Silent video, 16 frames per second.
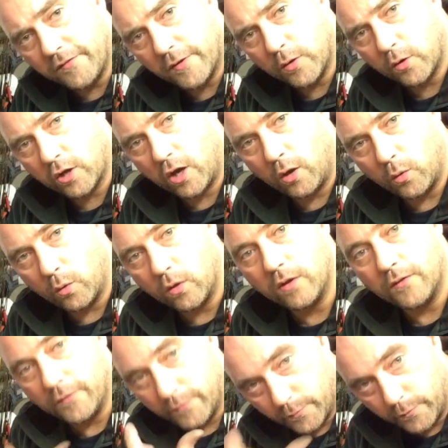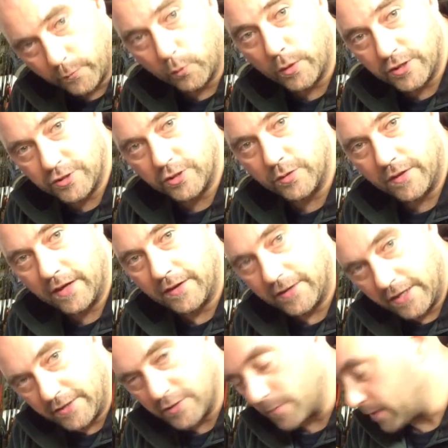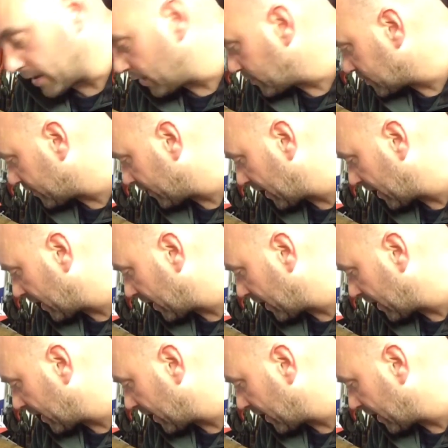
of your coal, which you then need to blow to